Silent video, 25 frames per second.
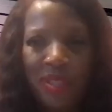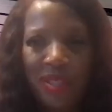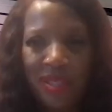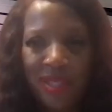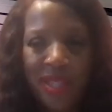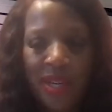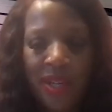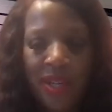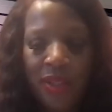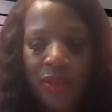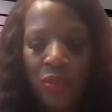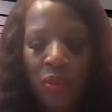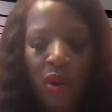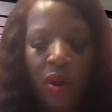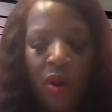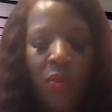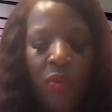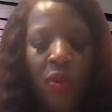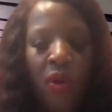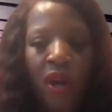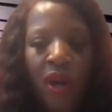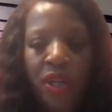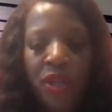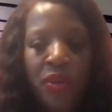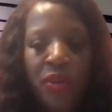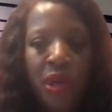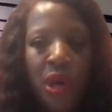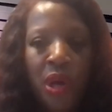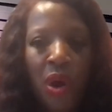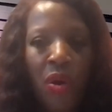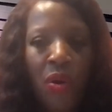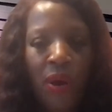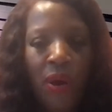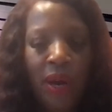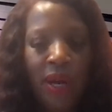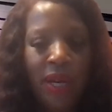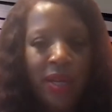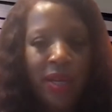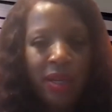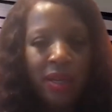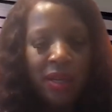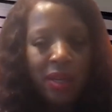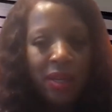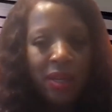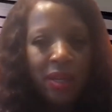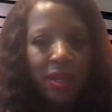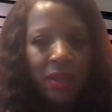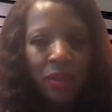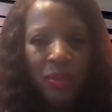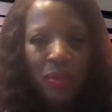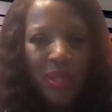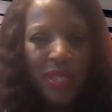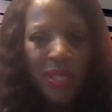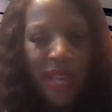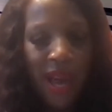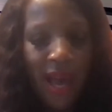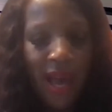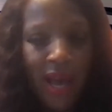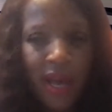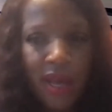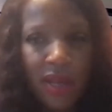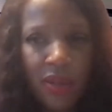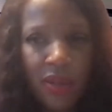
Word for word: the sales? Where are you going with that?